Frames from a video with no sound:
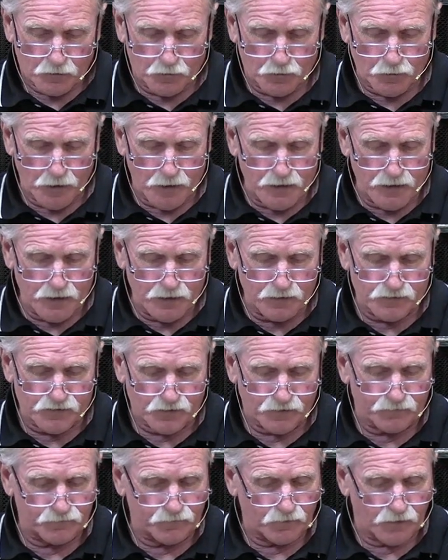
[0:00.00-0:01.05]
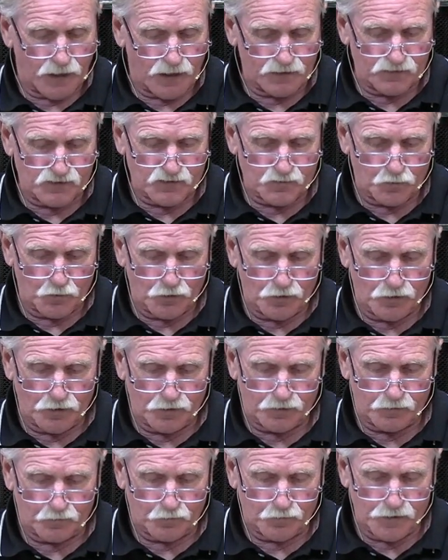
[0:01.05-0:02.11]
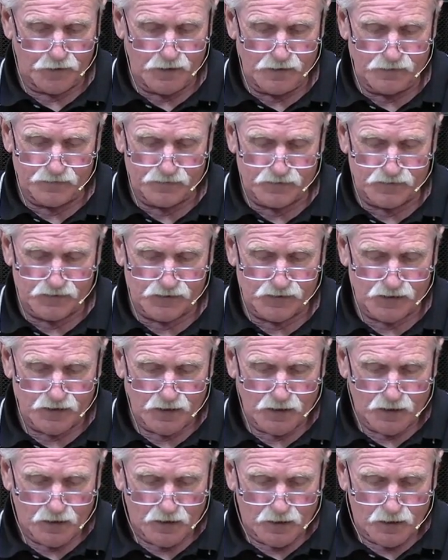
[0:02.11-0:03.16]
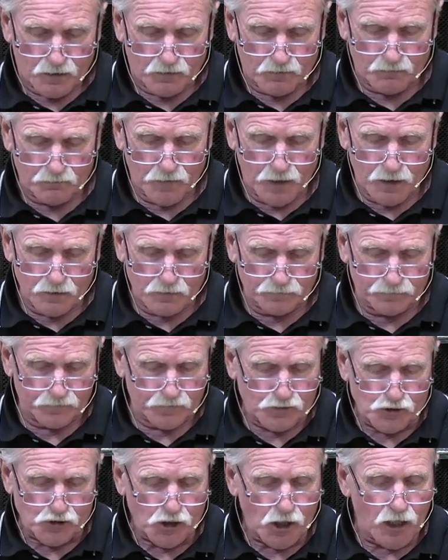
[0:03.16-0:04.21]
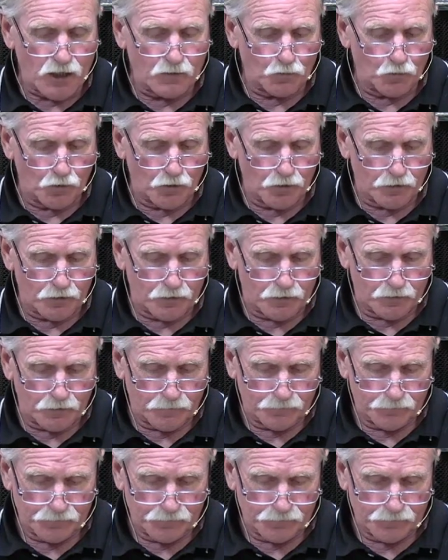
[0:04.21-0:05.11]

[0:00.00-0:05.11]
gratings of latticework, wreaths made of chain work,